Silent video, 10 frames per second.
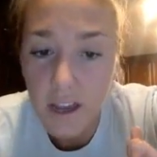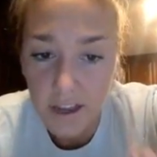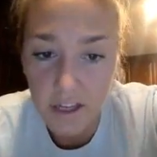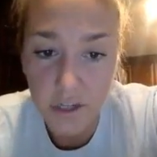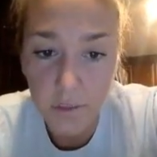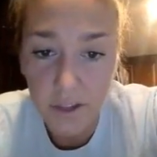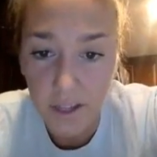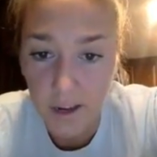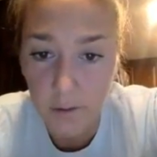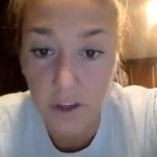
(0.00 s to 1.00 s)
In doing
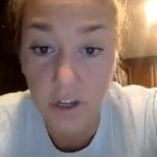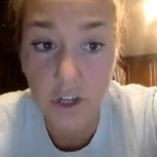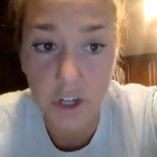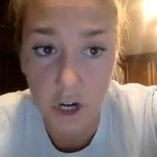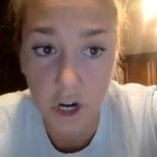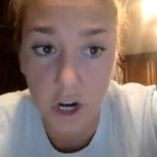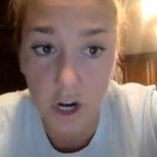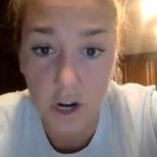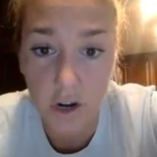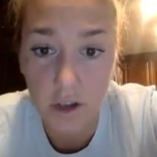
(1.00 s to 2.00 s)
that, we
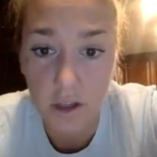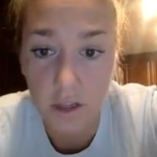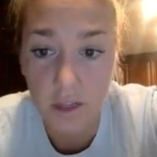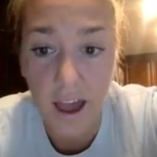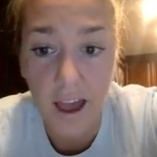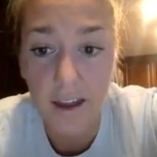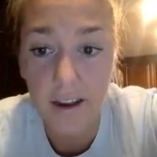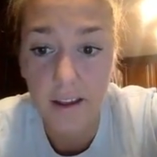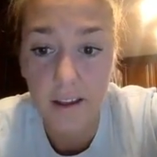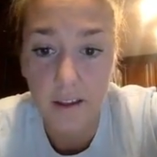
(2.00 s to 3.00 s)
ensure that
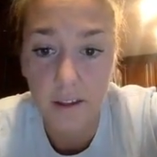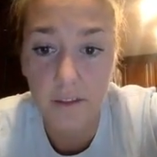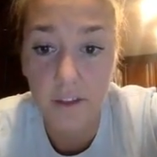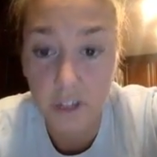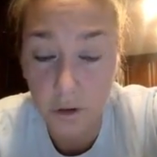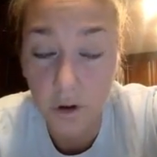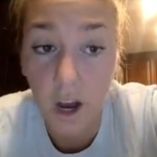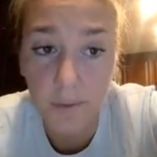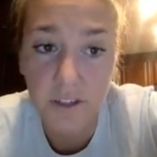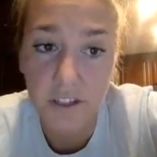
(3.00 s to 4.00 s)
the two
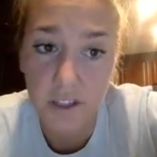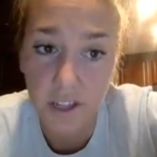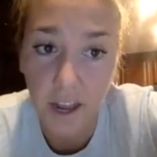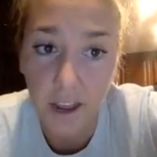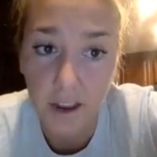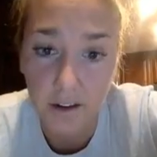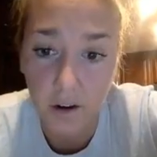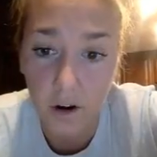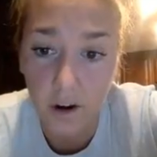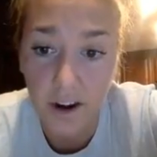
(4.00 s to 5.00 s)
copies at the end
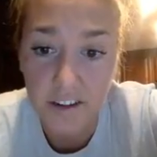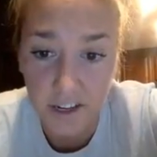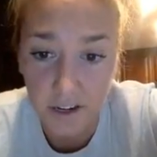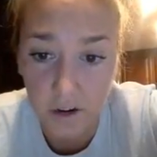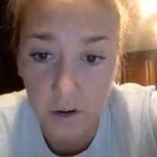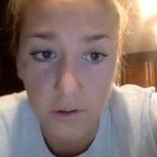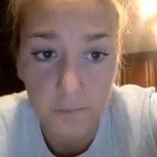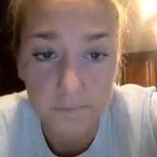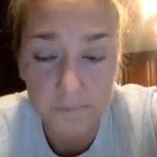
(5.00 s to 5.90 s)
are identical.